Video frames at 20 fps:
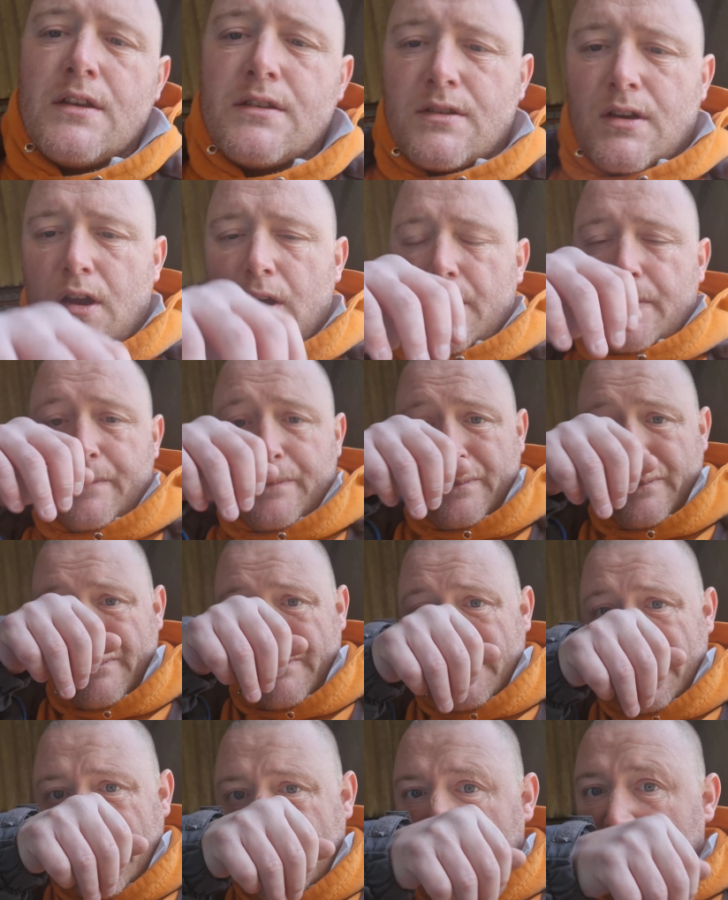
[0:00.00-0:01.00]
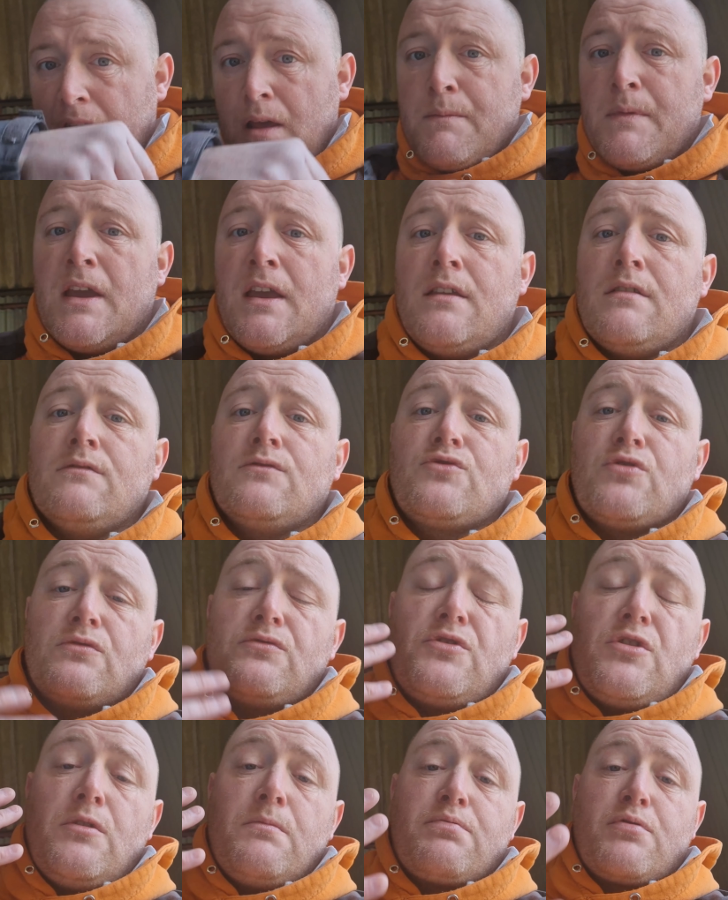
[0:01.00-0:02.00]
So let me
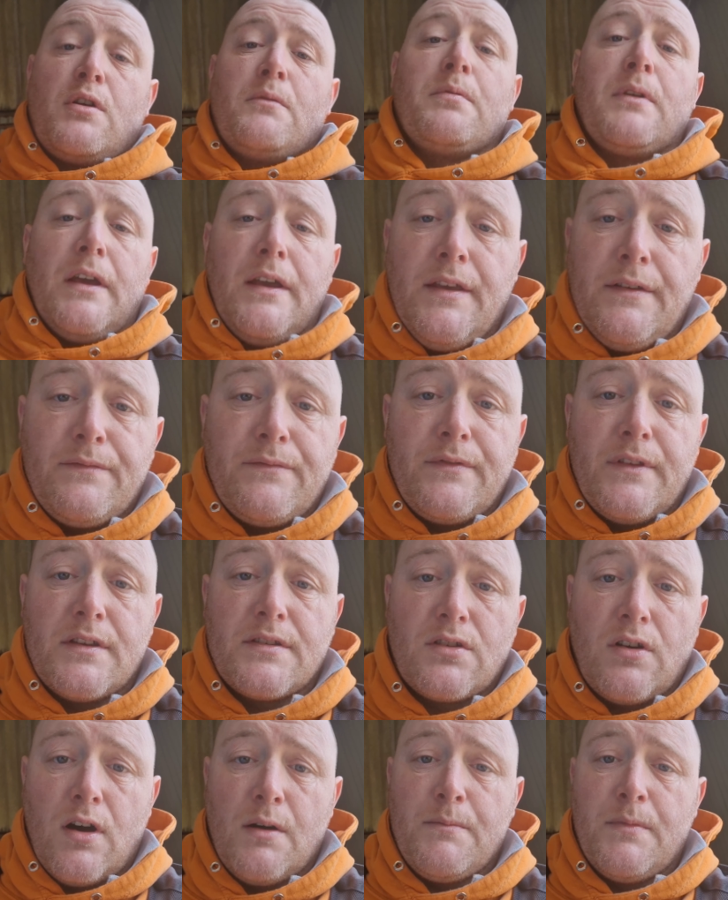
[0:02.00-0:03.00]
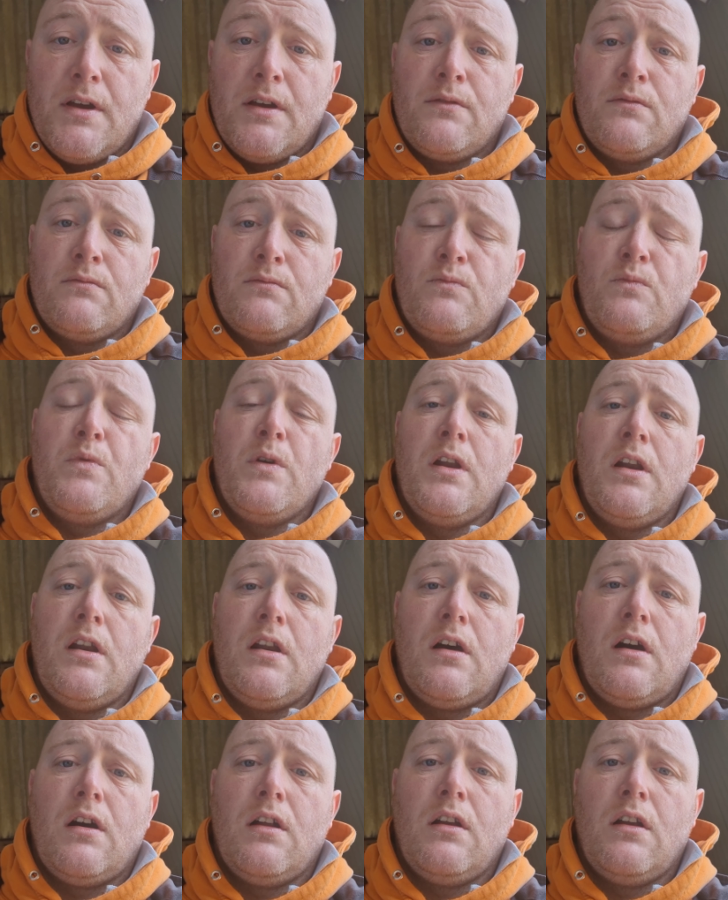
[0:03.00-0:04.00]
talk to you properly this time, and
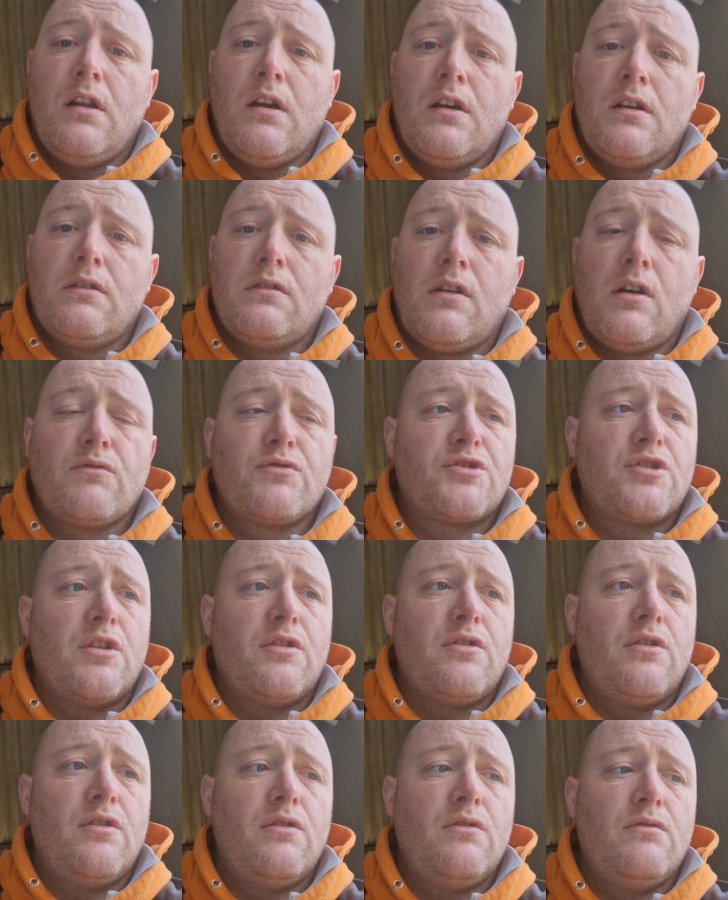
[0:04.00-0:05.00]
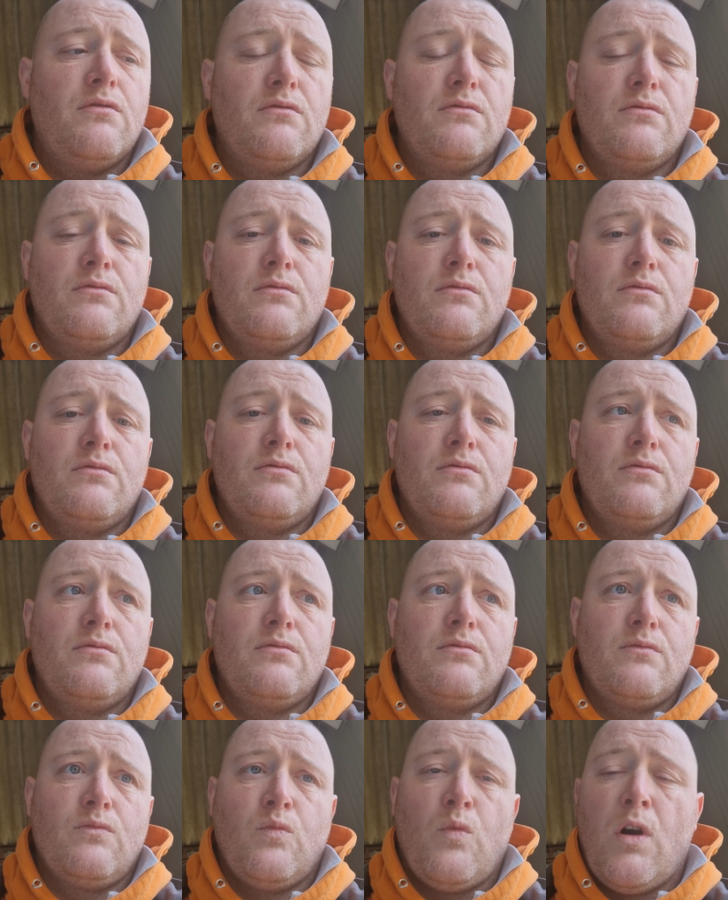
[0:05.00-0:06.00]
I'll show you
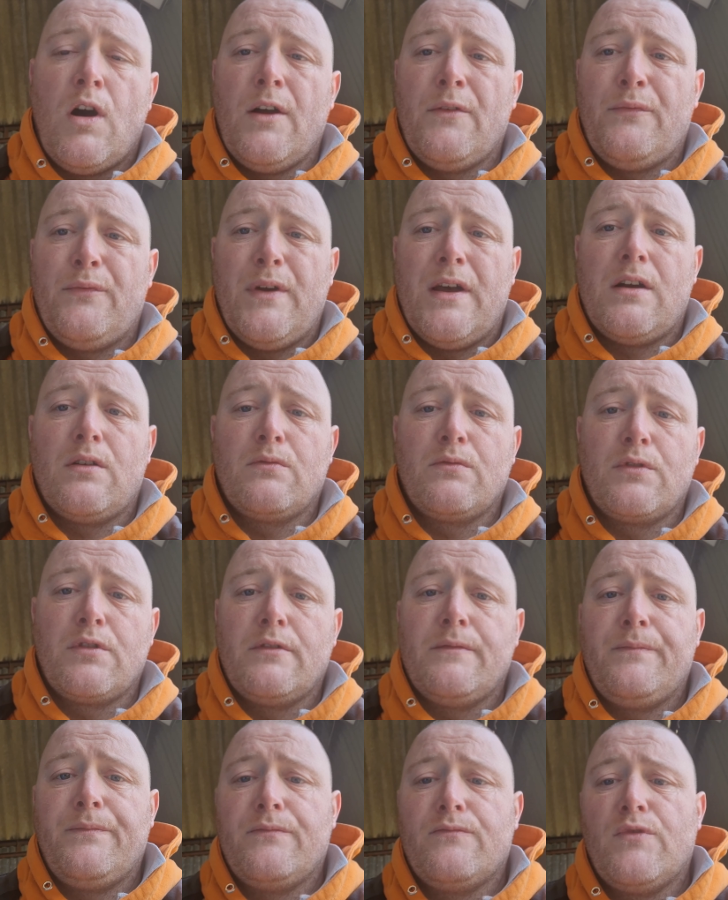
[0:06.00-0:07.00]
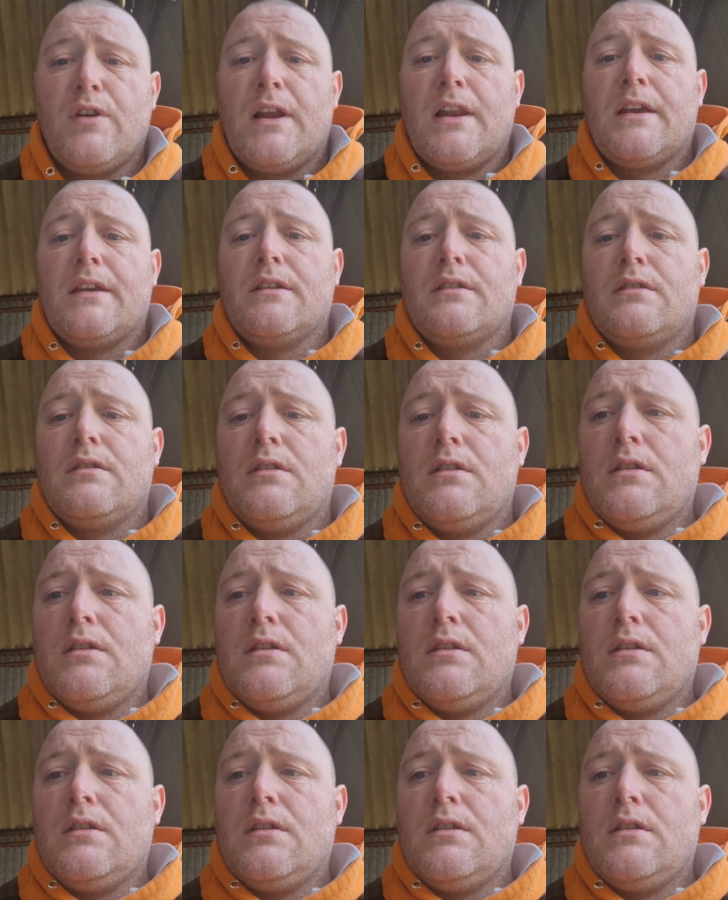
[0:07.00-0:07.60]
what I found, really.